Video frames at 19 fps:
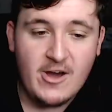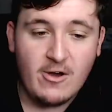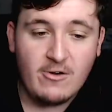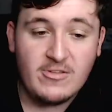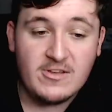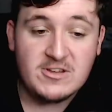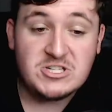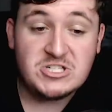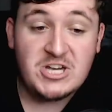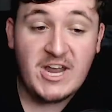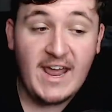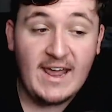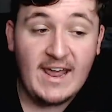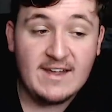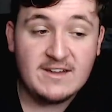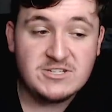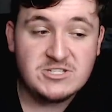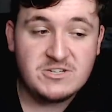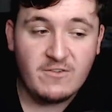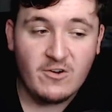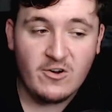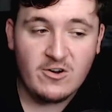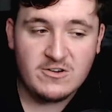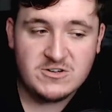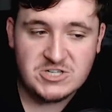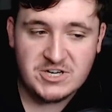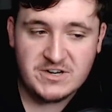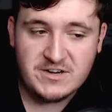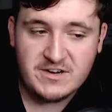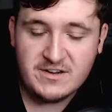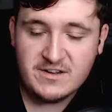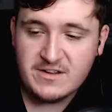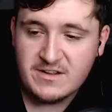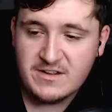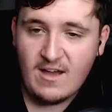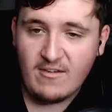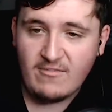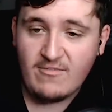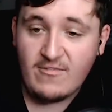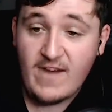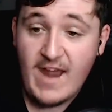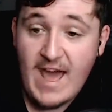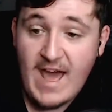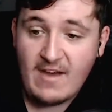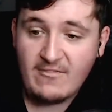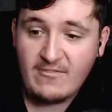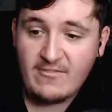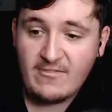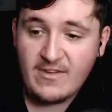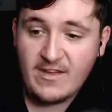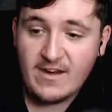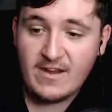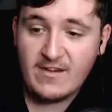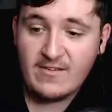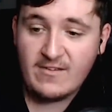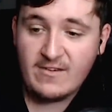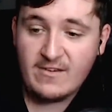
don't know, the changed version of FNAF, you